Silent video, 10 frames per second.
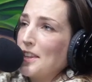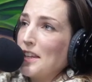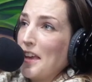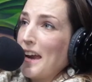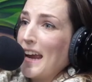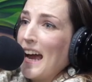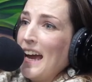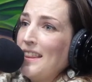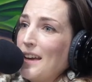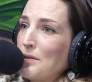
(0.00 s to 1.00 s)
I think that
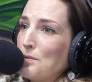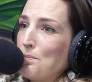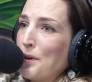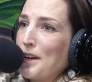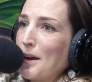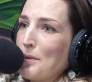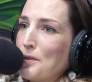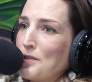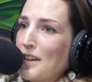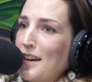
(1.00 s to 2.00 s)
guy that was putting up
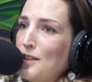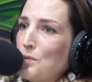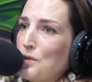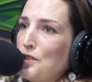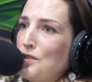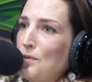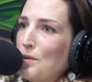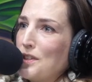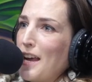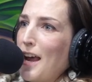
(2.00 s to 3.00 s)
those signs
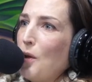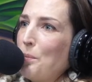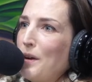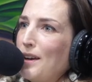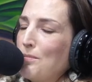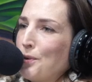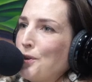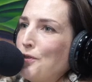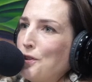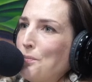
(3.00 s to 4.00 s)
was helping
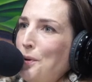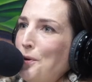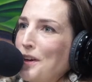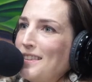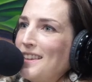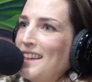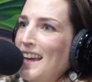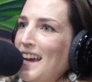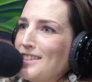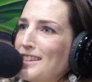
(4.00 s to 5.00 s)
prove the point that,
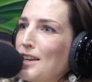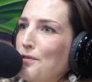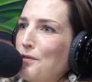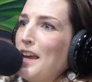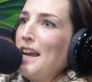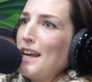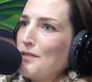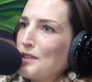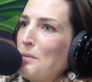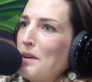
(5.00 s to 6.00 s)
yes, if
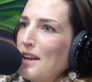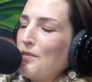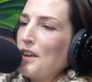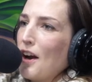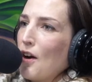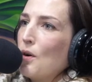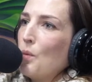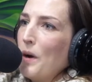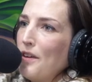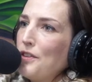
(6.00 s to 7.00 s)
they are
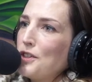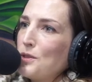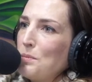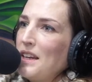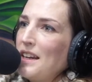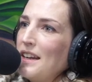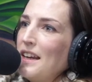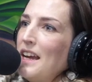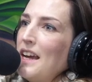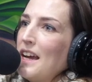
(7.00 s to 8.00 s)
aware that
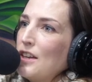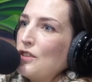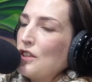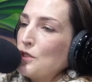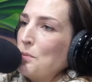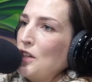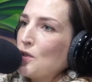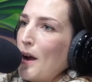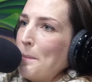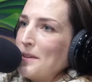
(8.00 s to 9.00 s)
the speed
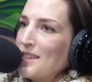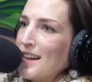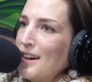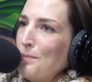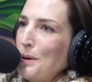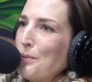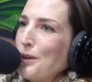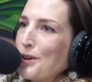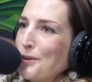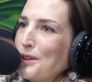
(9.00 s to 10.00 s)
trap is there,
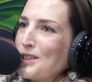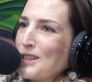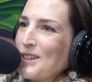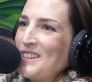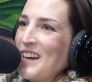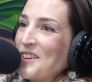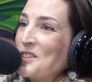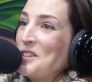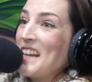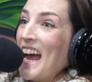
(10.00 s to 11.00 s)
people are going to slow down.
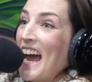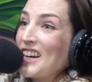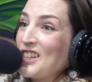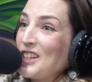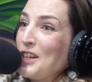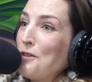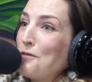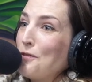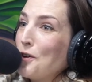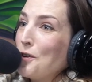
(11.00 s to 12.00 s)
So he's actually
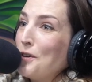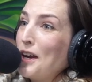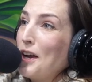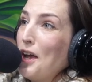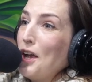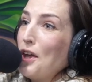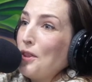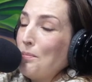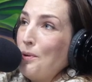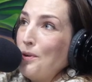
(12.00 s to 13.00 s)
furthering
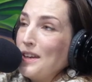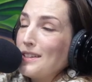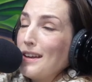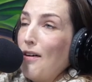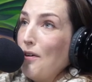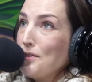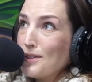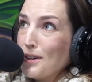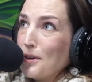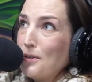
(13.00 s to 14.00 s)
the point.
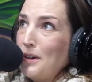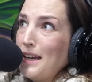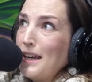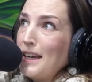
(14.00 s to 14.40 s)
Also,